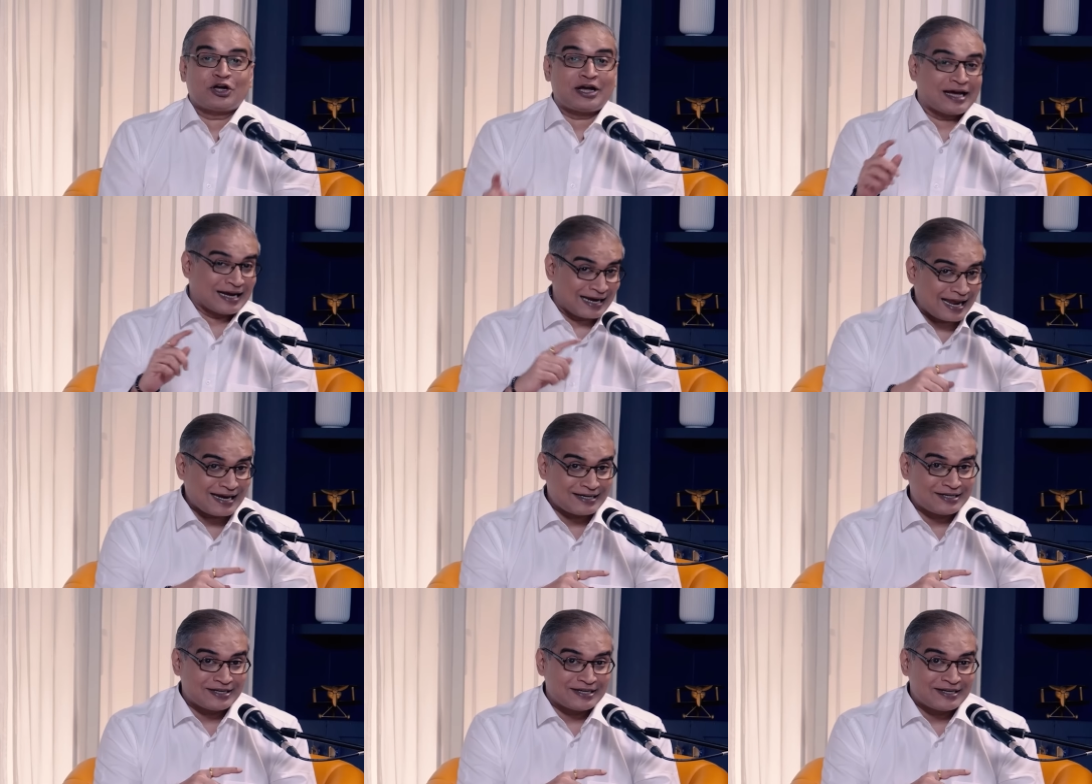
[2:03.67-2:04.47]

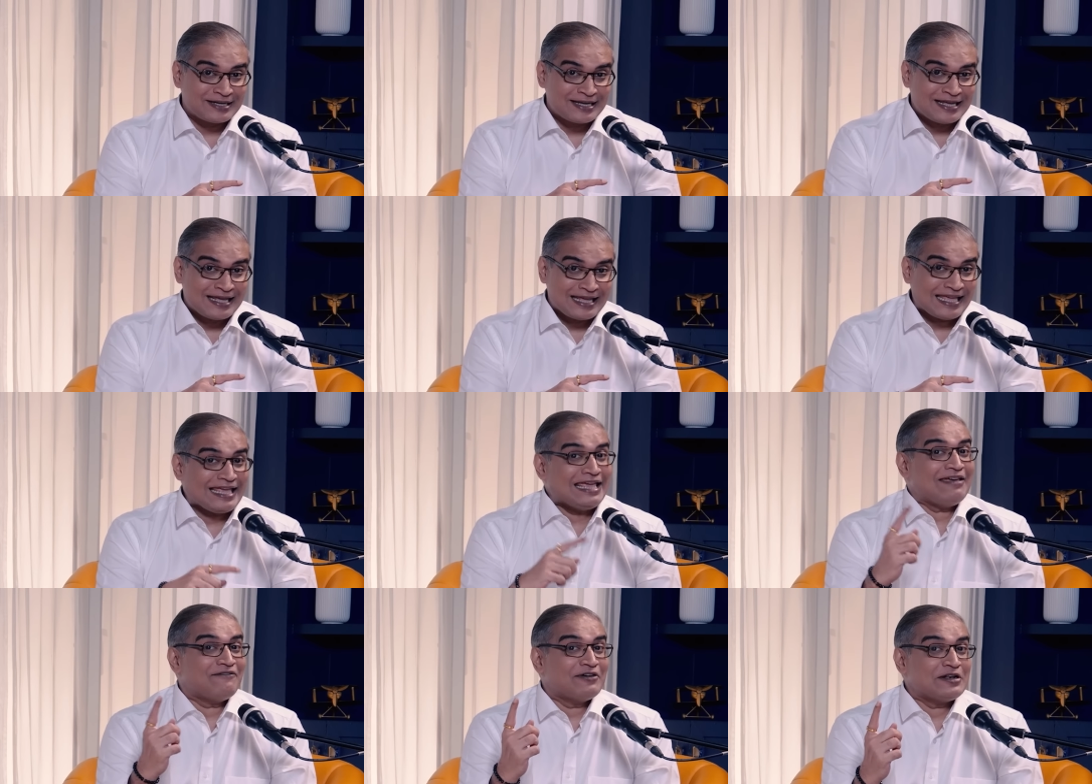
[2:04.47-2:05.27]
connected
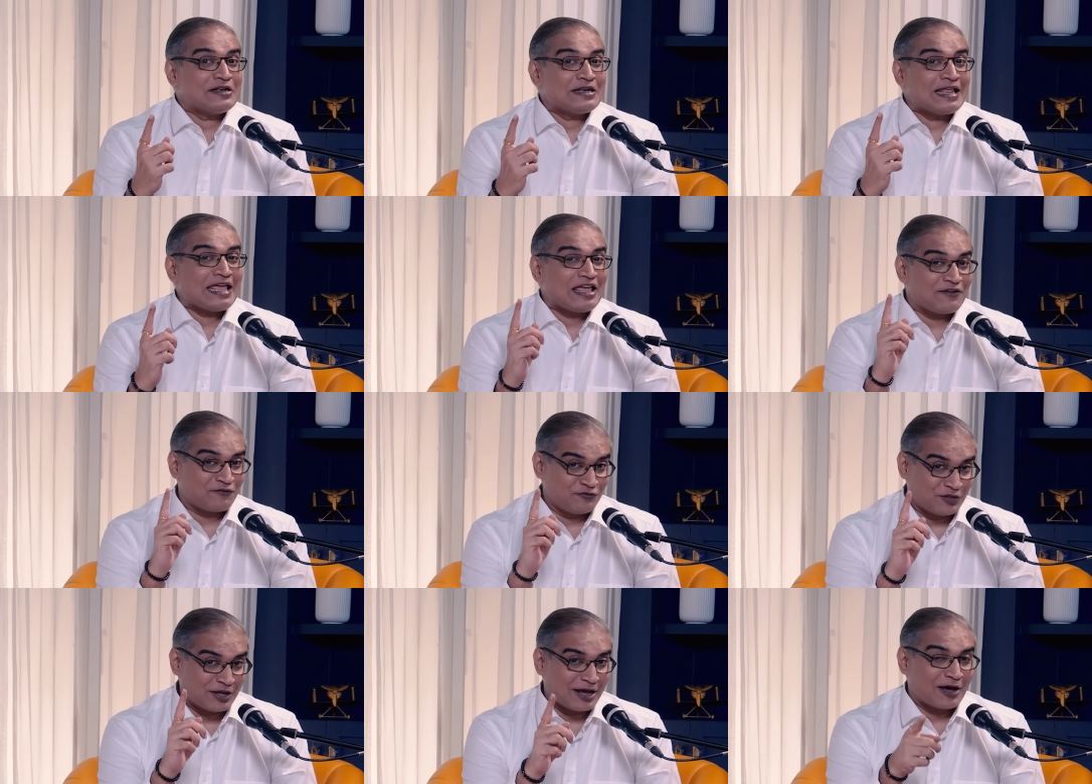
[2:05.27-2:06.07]
even if
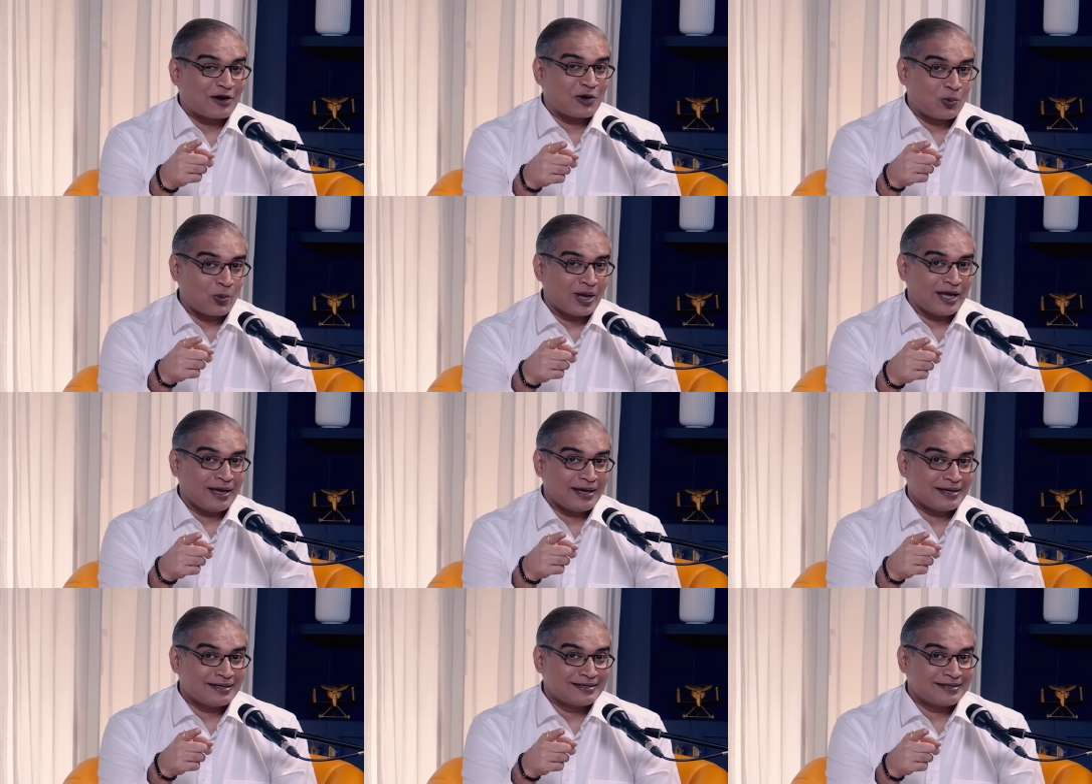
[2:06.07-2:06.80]
they are away.